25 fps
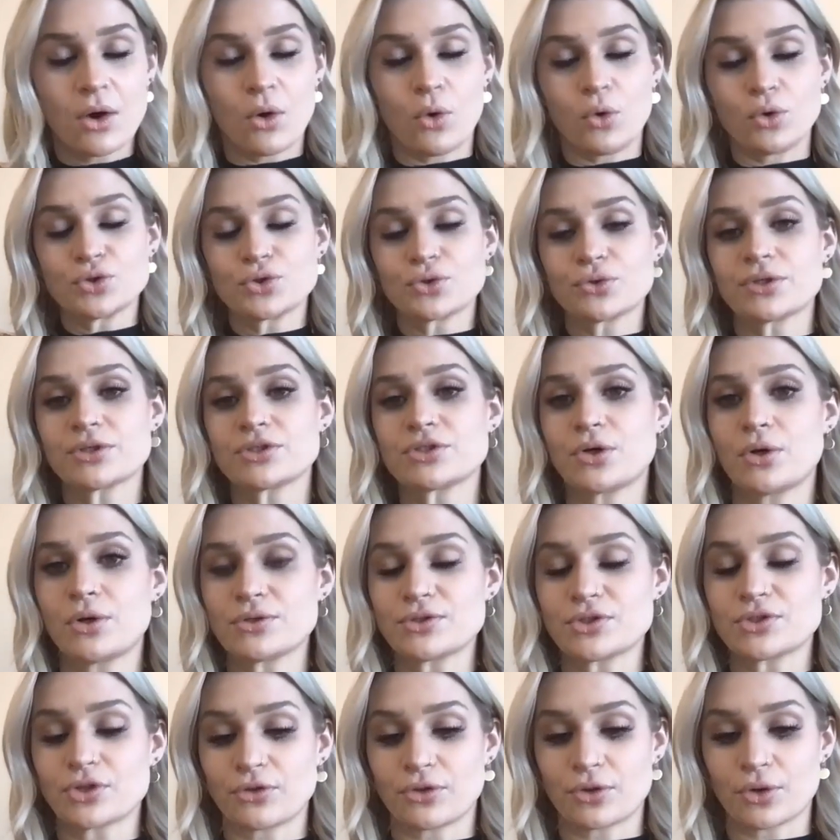Older
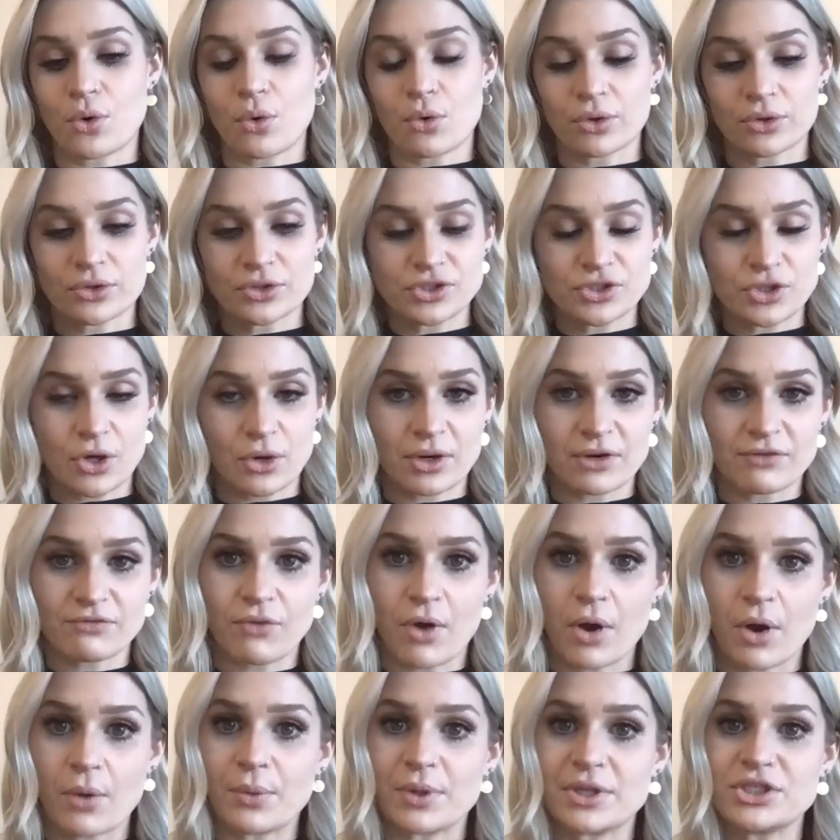adults are the cornerstone of
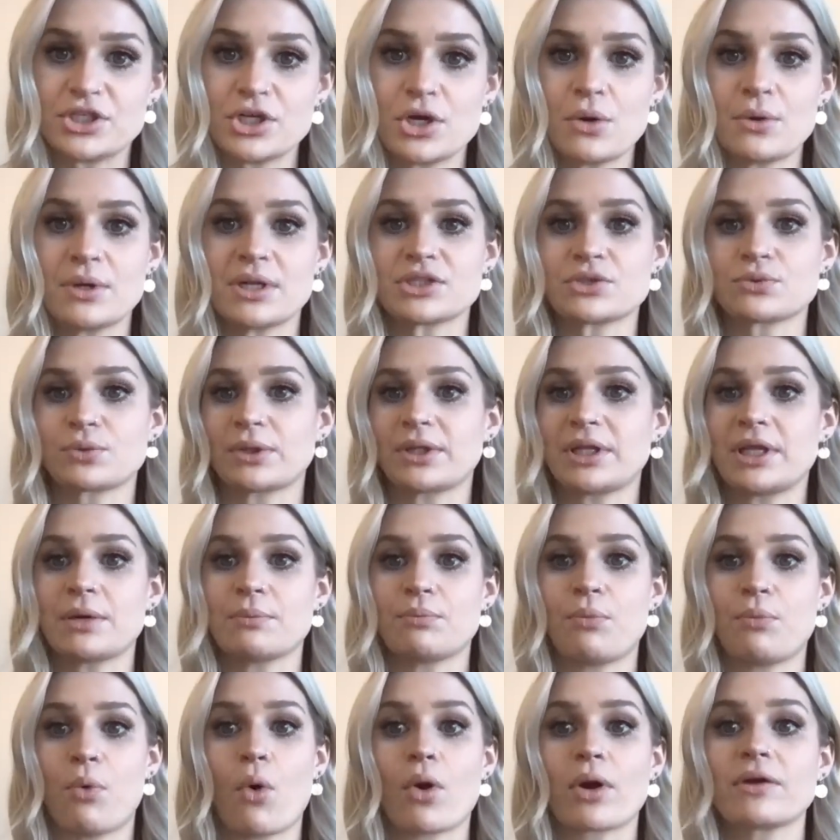what we do, and it's really
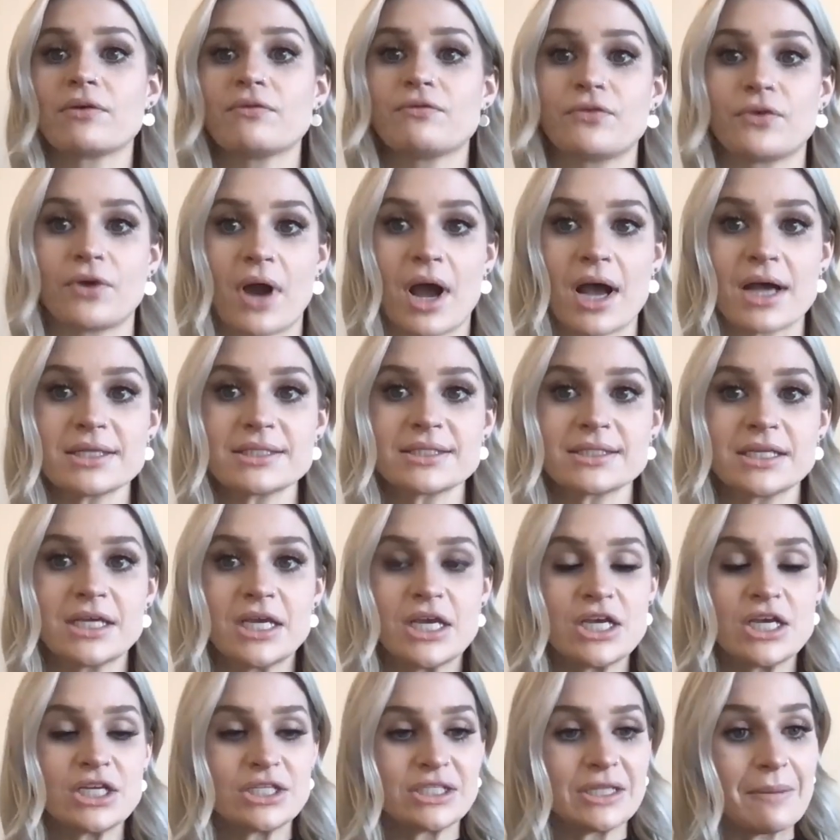important for us
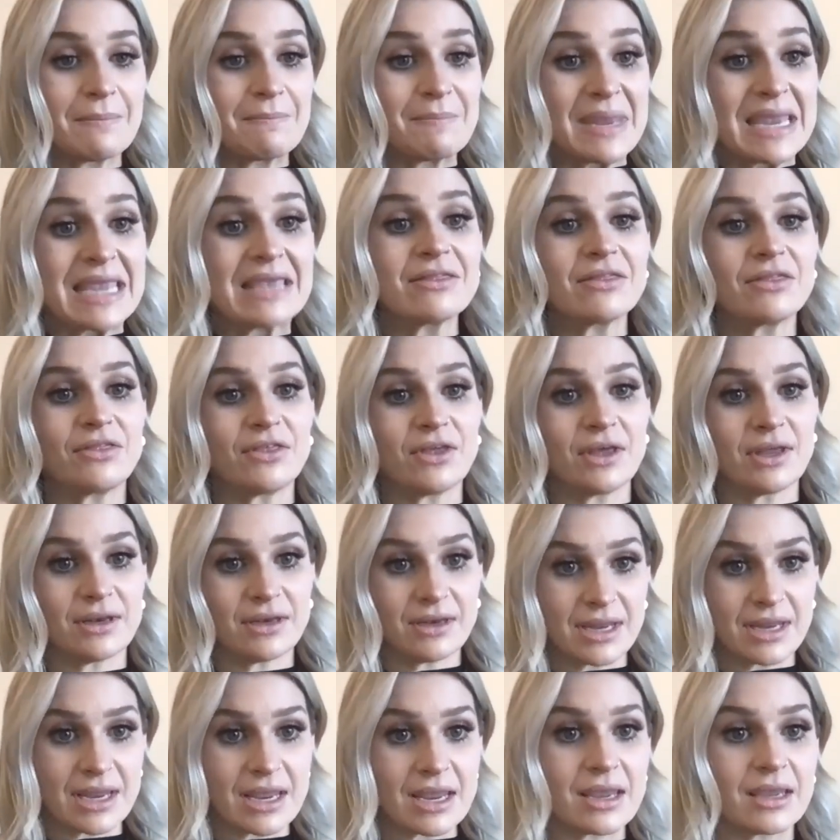to meet the
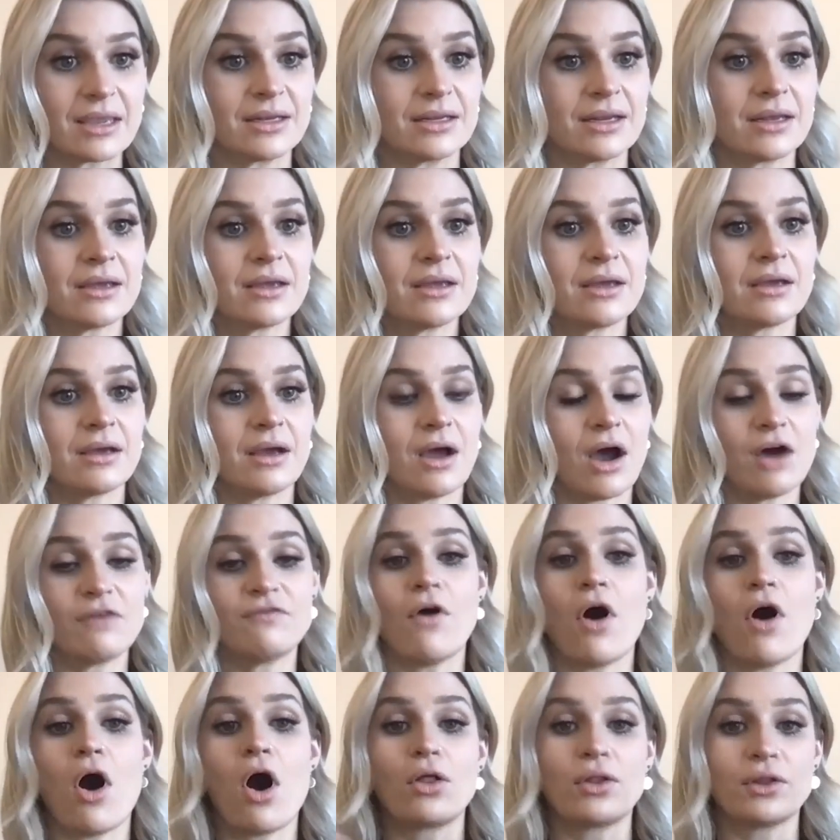need
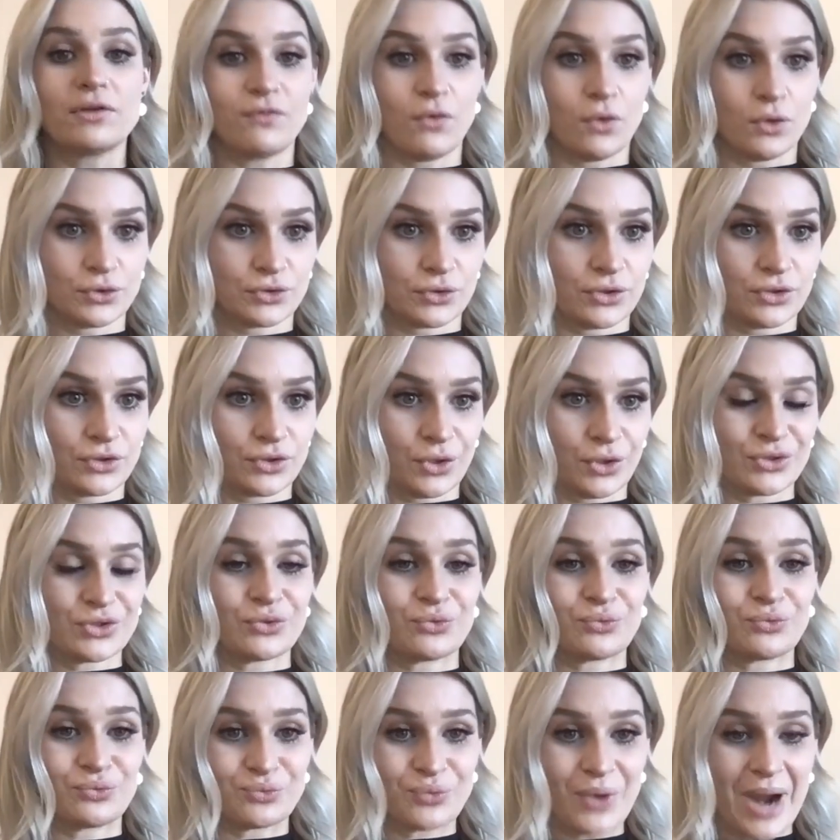of all of older
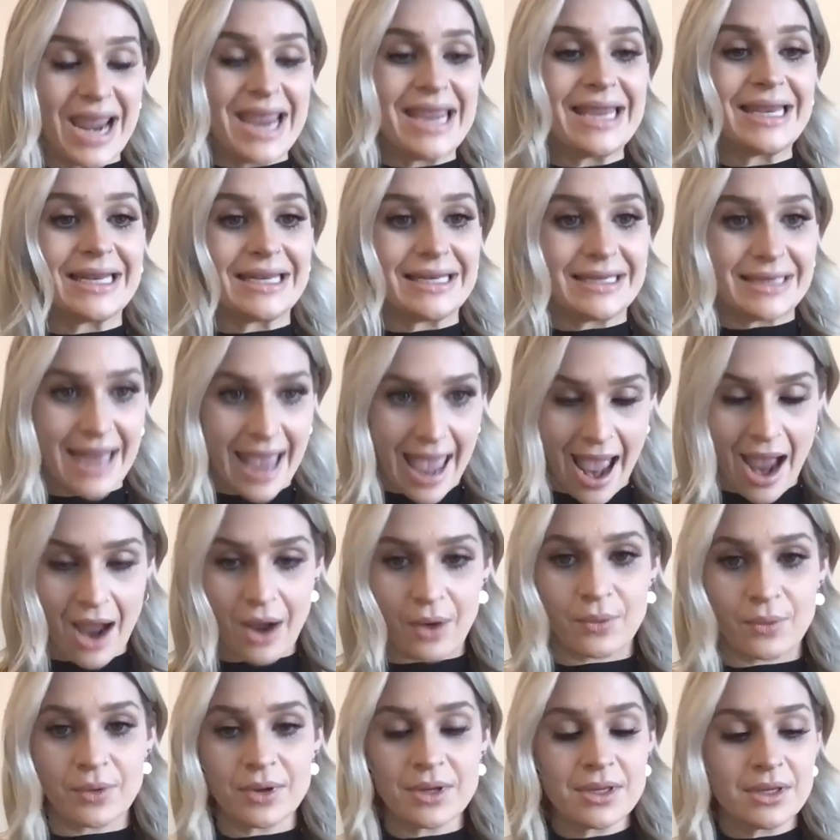adults. Right
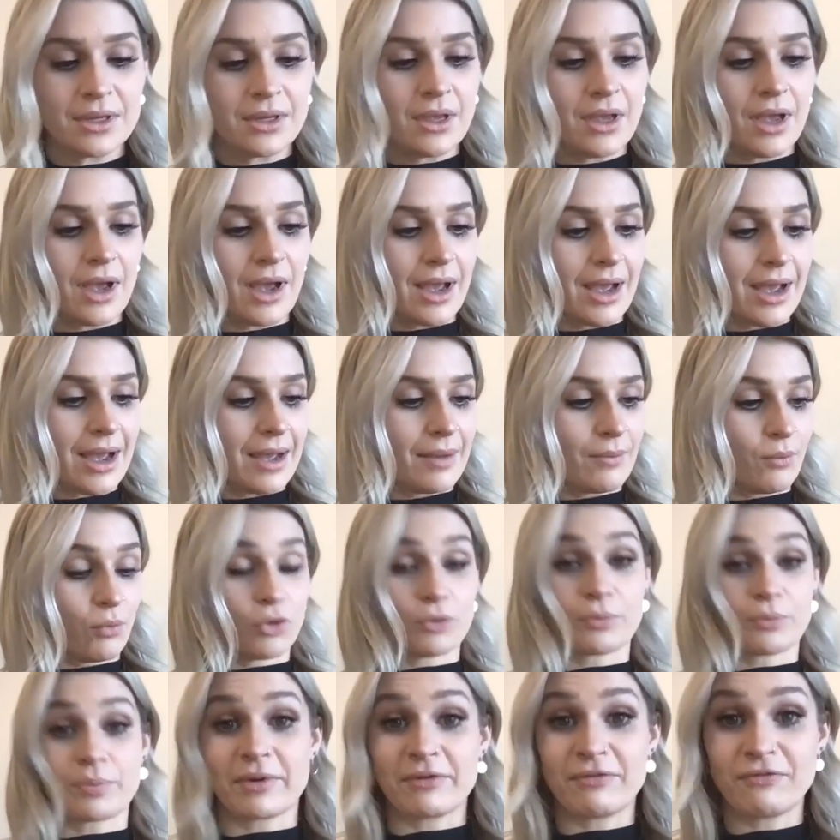now,
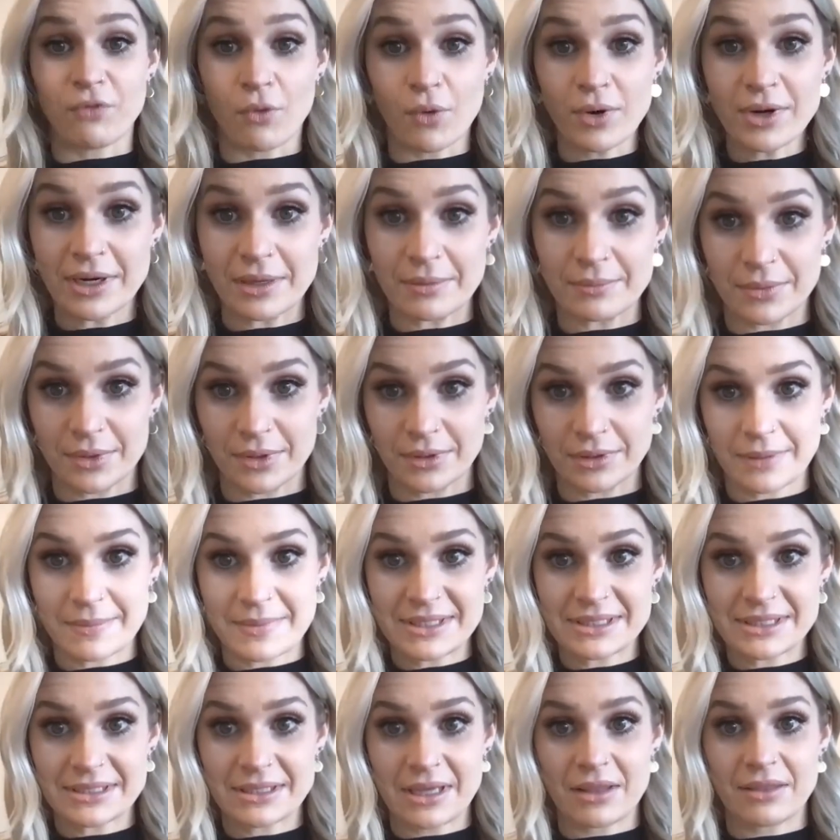or before Nymbl, let
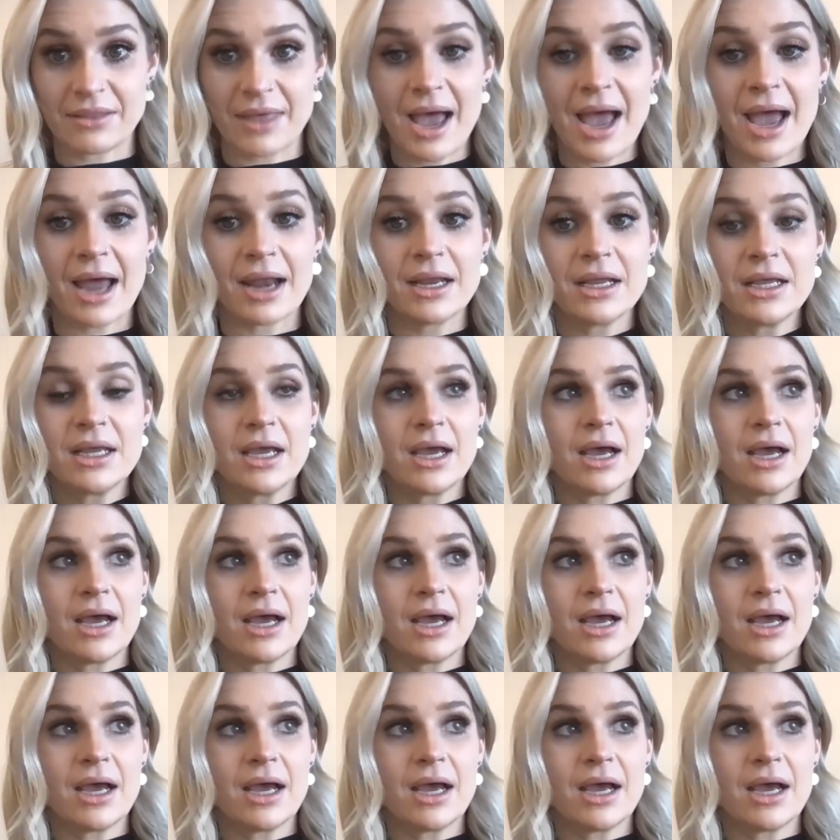me say that,